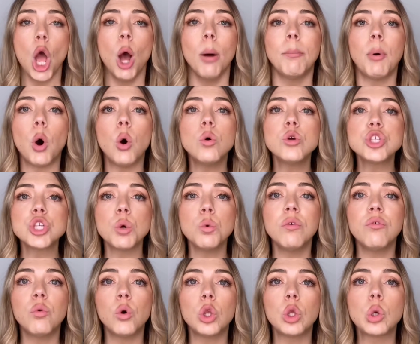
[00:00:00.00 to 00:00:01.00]
but also of
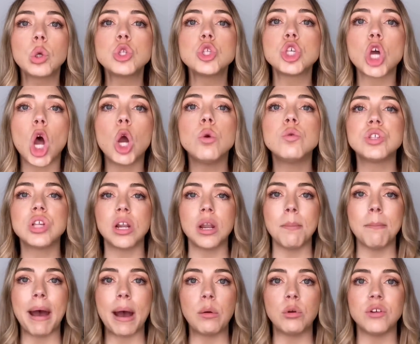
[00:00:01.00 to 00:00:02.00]
what your total
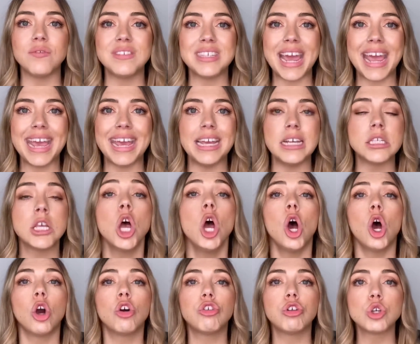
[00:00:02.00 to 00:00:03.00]
amount of debt is
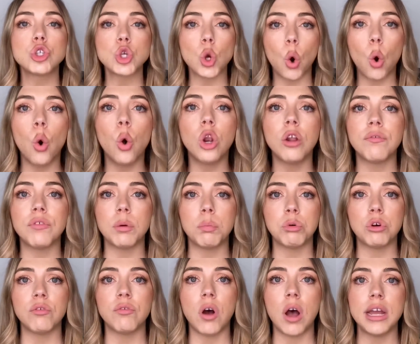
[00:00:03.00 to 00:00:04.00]
across all of the
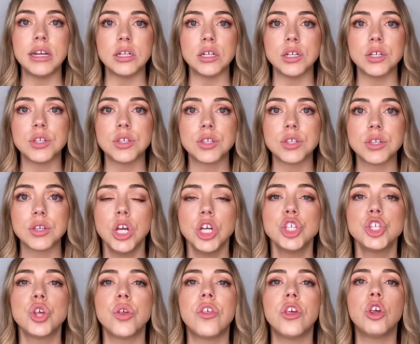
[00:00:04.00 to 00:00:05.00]
providers so
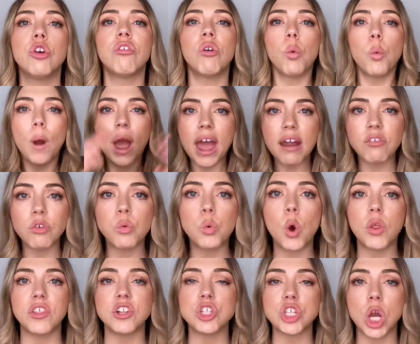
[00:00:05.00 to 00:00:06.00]
that you're aware of what the
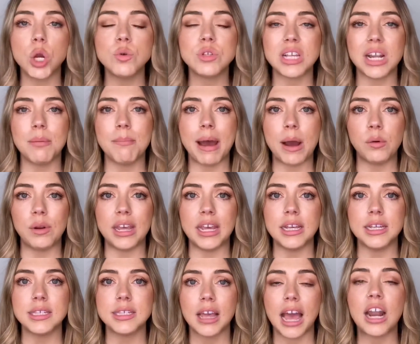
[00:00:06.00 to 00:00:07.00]
total amount
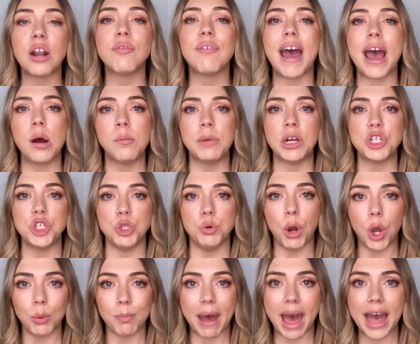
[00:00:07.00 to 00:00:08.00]
is and of how much you owe
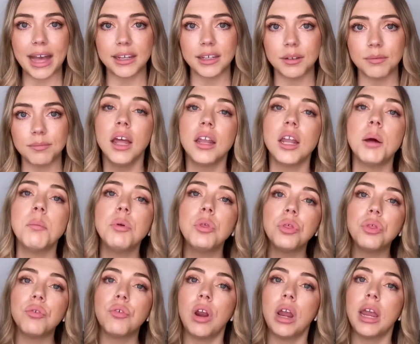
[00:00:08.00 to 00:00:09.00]
back. Number
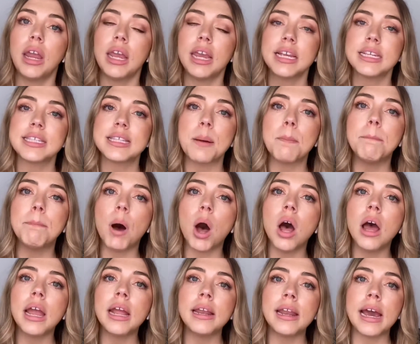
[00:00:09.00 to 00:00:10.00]
3 is that buy
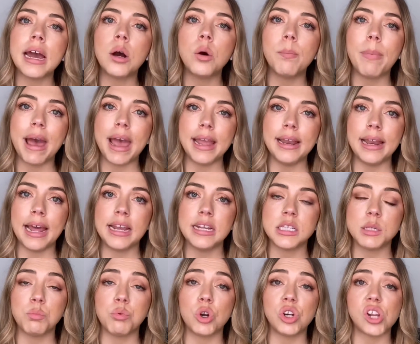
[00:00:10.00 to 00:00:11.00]
now, pay later
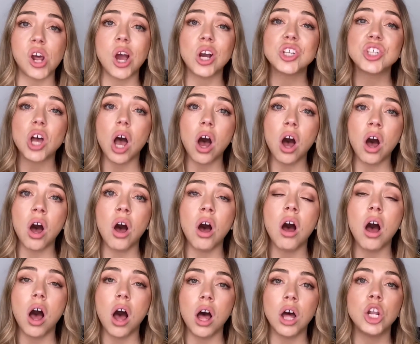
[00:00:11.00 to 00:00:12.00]
products are
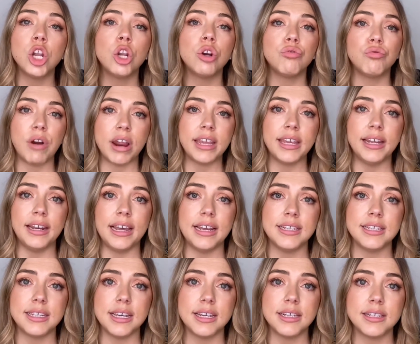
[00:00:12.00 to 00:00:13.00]

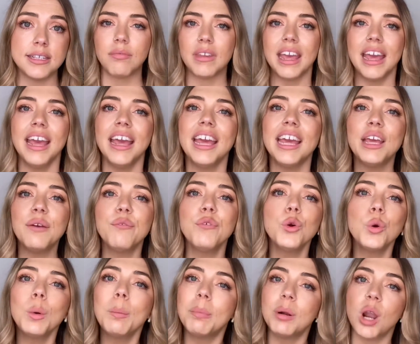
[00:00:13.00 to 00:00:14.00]
unregulated. If you
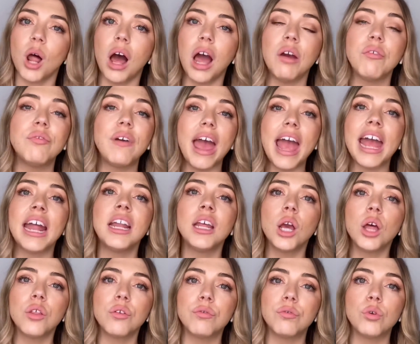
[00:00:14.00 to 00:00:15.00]
apply for any other
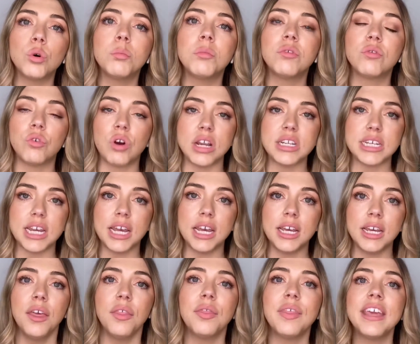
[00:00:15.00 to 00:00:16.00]
form of credit,
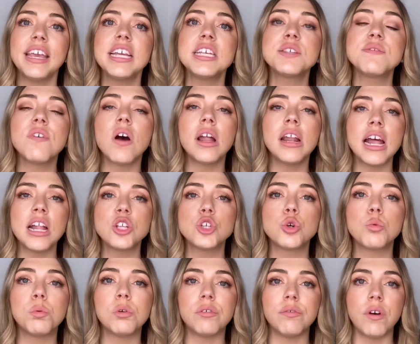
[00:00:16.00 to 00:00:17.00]
these financial
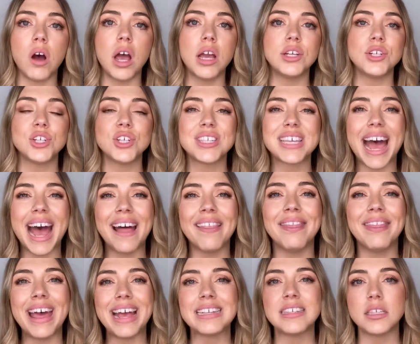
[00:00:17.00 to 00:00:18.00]
providers and their
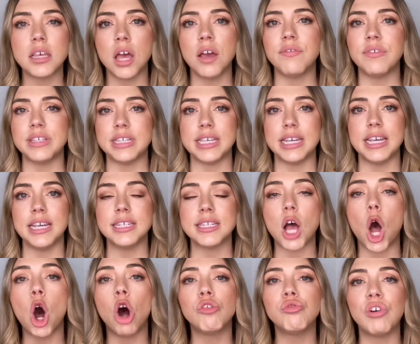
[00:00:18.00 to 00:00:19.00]
services
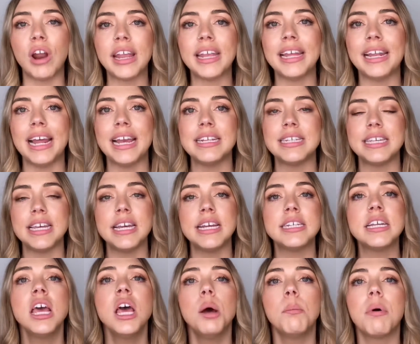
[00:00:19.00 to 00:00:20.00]
are regulated
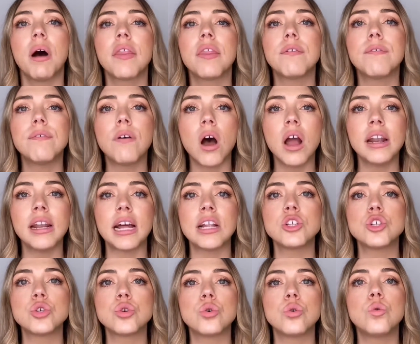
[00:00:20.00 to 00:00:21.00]
by the
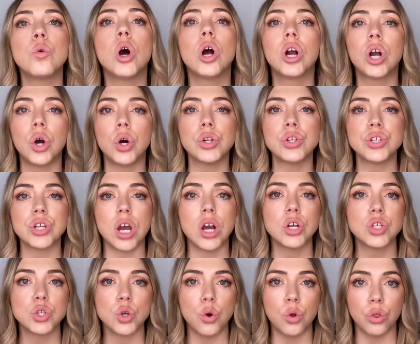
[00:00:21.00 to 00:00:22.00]
Financial Conduct
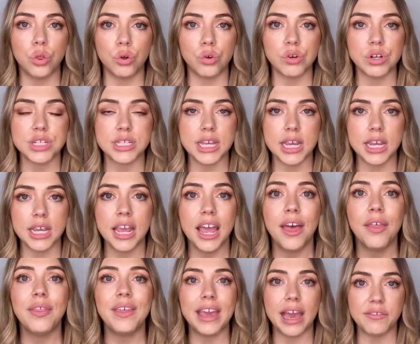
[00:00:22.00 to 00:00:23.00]
Authority, the
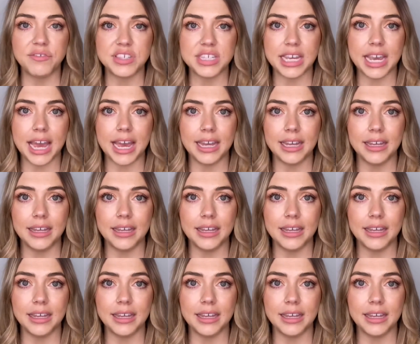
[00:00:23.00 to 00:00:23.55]
FCA,